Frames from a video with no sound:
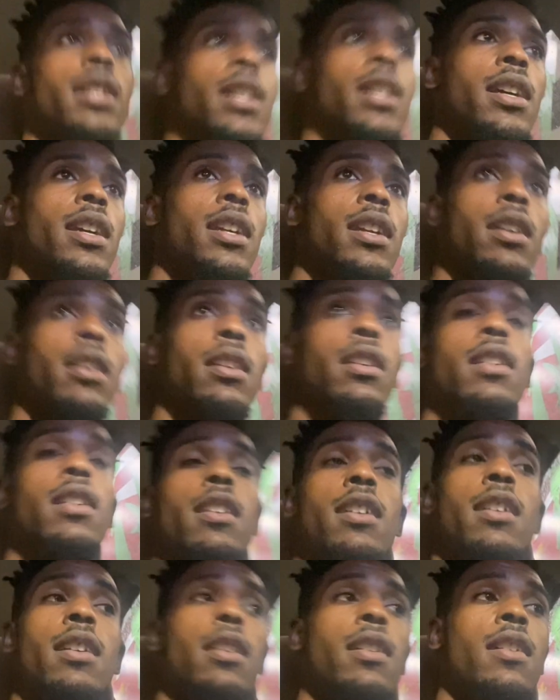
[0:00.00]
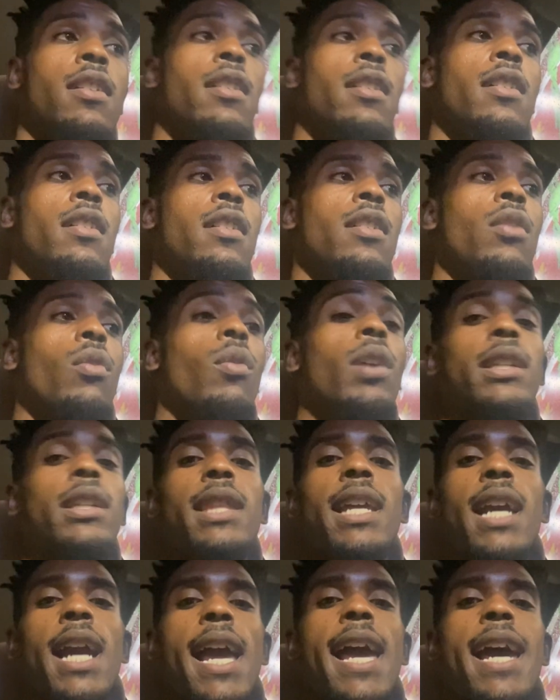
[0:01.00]
like, one
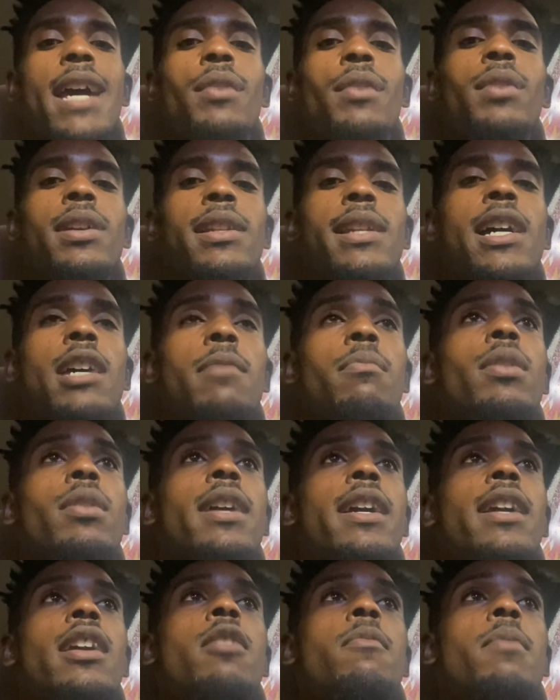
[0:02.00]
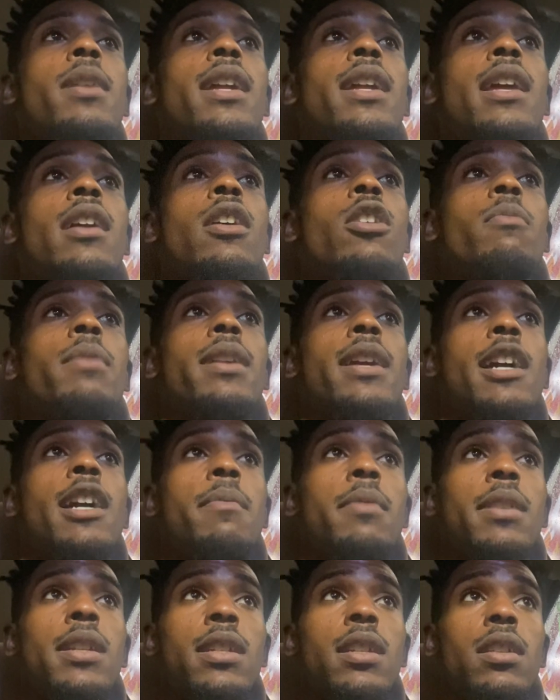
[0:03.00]
thing I had to realize, bro, everybody ain't gonna be
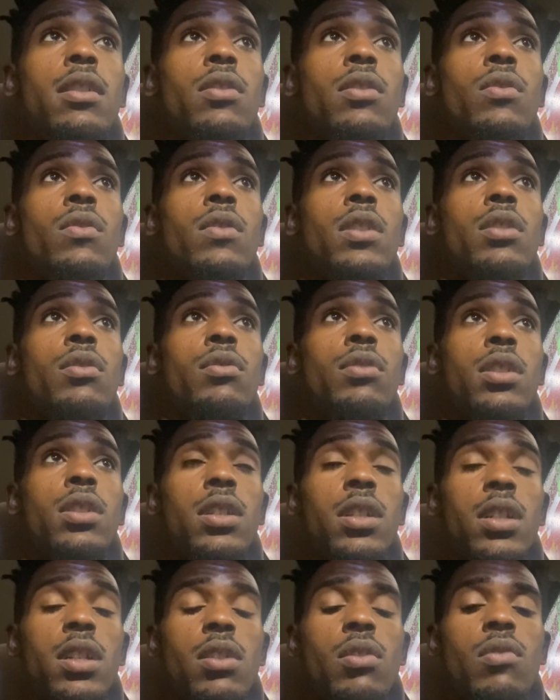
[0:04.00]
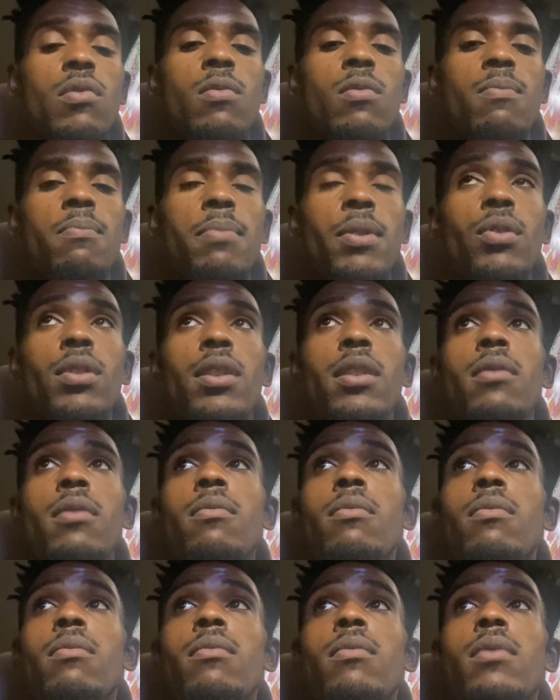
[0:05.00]
happy to see you doing your shit on burner.
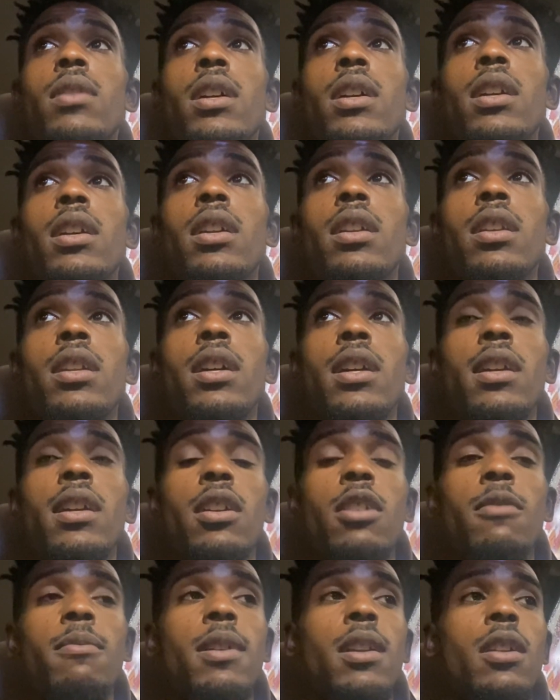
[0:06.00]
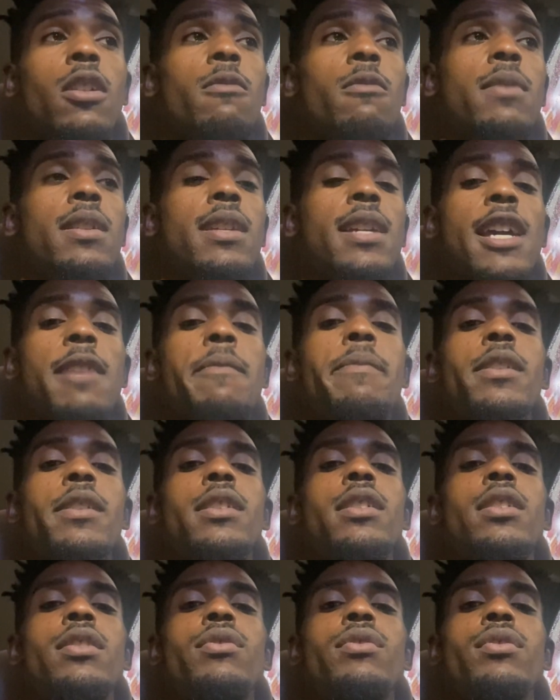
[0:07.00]
Like, not everybody gonna be happy to
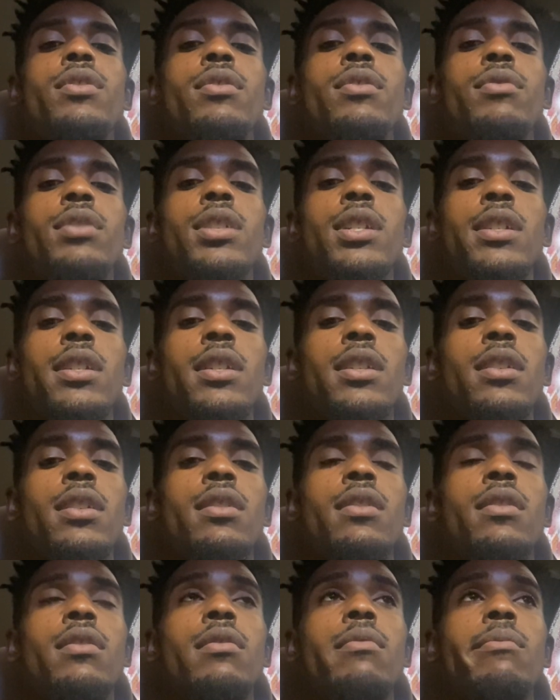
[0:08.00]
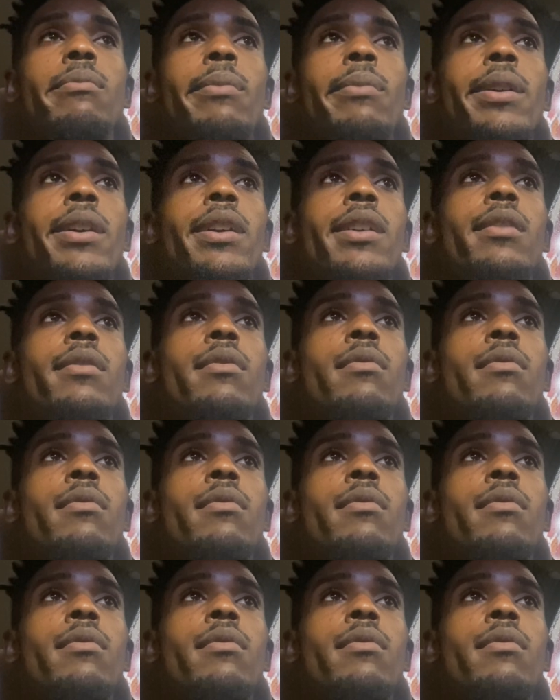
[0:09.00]
see you do your shit. But